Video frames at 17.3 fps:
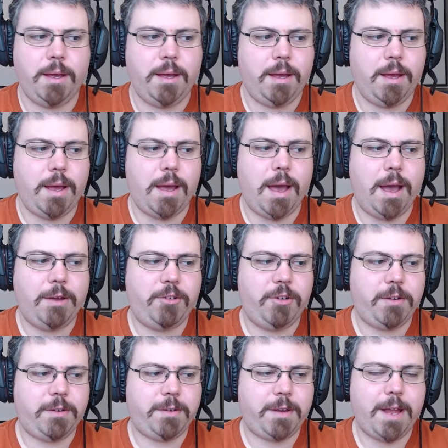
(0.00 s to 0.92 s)
I
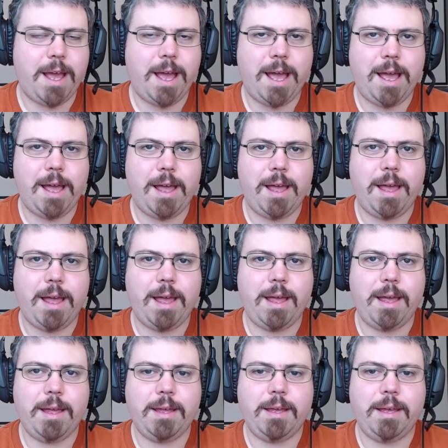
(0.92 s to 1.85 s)
just,
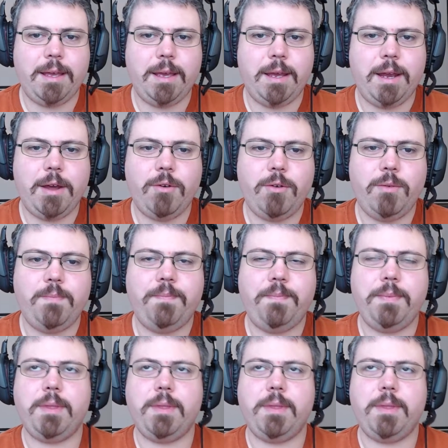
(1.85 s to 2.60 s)
you know,